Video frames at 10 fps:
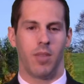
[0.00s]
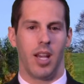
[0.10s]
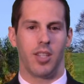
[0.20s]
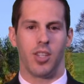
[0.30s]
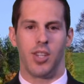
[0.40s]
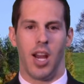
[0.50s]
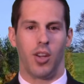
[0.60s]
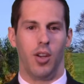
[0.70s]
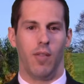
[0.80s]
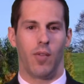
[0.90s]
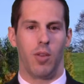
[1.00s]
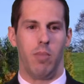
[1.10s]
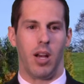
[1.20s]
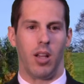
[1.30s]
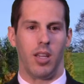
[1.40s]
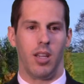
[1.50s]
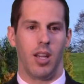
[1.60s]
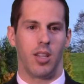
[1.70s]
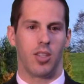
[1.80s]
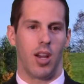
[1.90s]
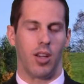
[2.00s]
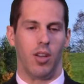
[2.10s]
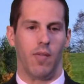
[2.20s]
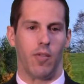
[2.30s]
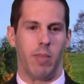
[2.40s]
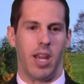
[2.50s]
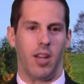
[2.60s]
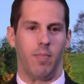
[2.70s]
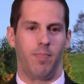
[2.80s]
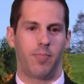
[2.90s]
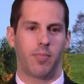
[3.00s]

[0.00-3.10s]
as it's not good for the belly and it's not good for man.